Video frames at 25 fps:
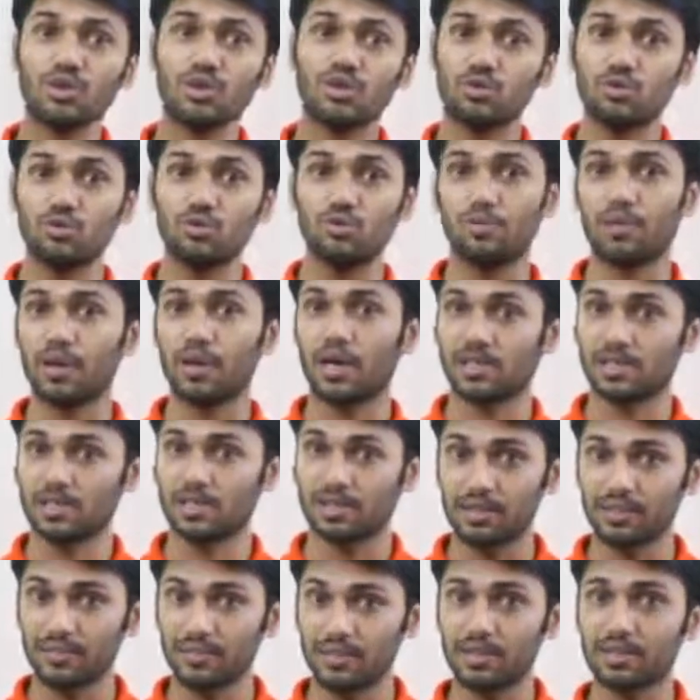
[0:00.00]
or 2
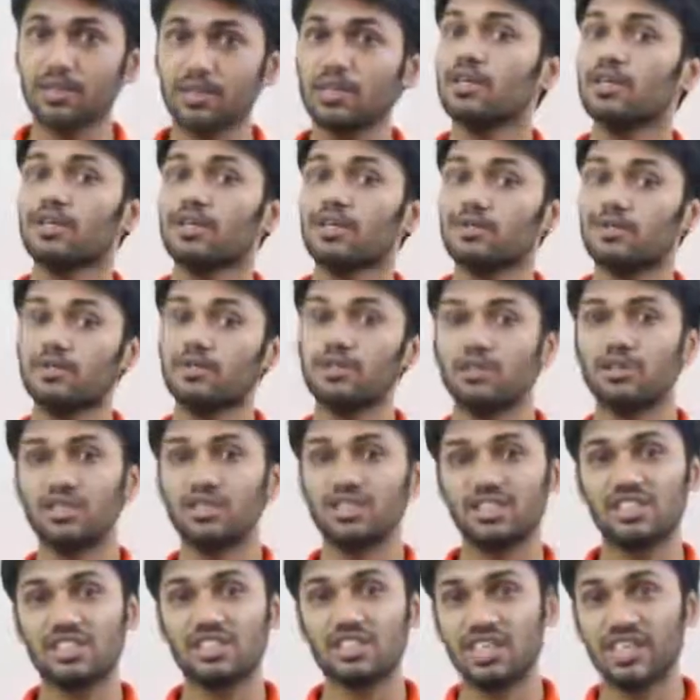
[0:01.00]
plus 7, we would
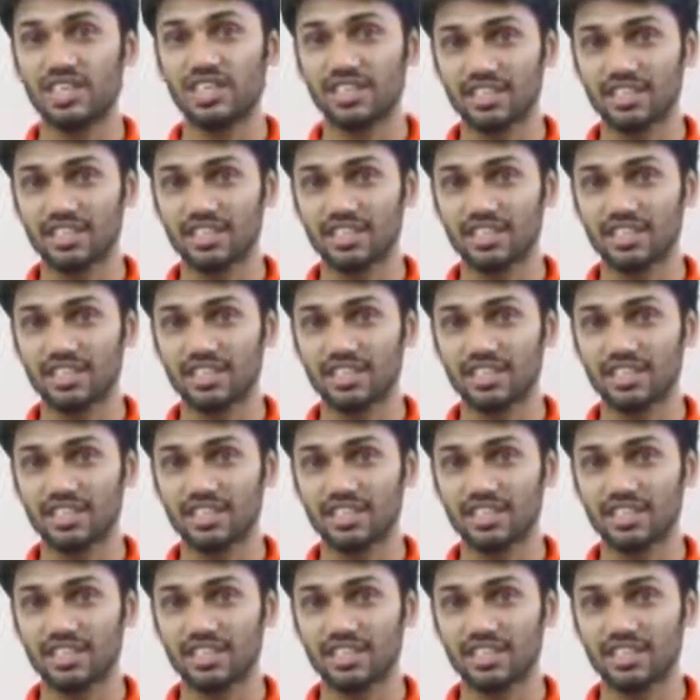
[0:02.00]
still